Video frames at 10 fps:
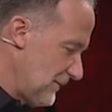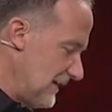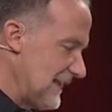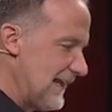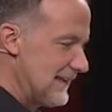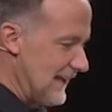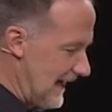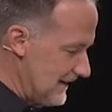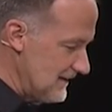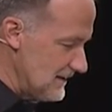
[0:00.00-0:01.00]
We like
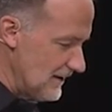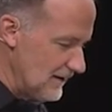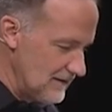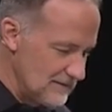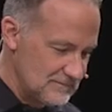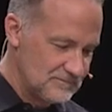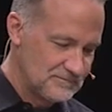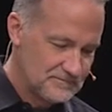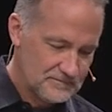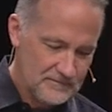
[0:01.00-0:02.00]
that, you know?
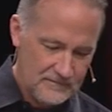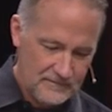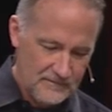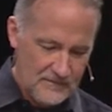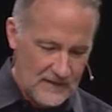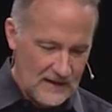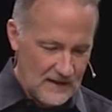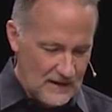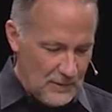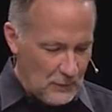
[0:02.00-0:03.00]

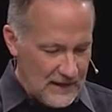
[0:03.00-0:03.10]
But